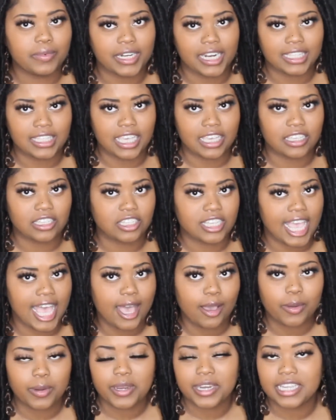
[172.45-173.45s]
when I take a
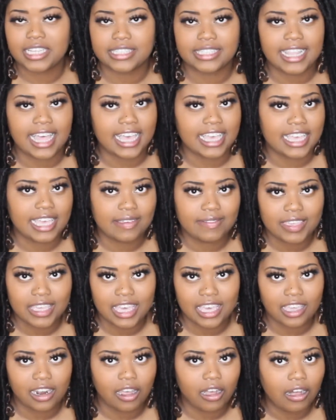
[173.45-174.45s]
shower, it's not
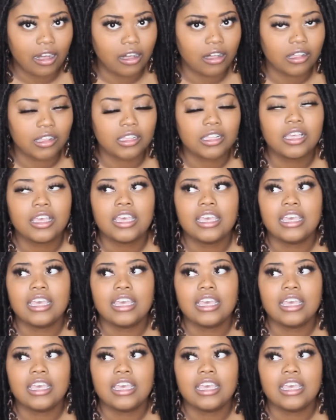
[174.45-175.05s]
heavy at all.